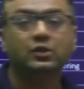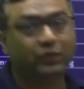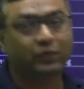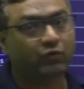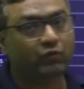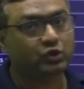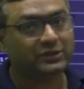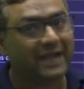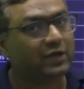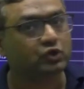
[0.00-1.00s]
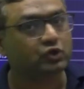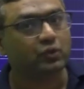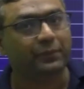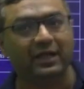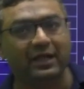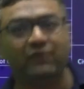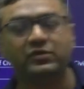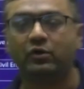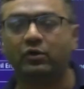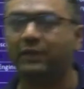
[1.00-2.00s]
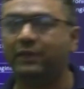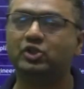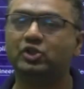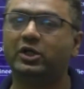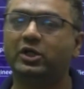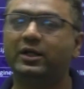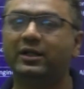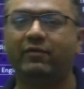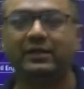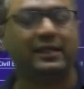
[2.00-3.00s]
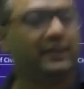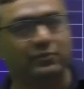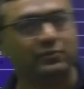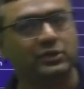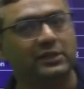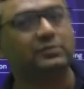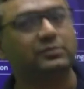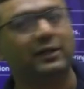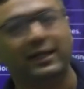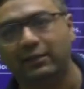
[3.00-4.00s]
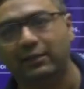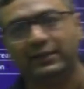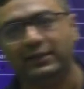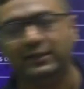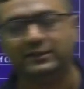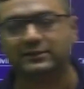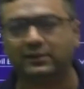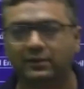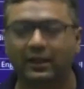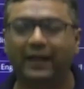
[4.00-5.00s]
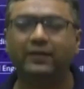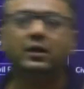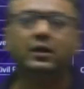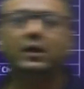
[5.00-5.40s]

You can watch that also. PDF is already been shared in our Telegram channels, Mechanical by Dheeraj sir and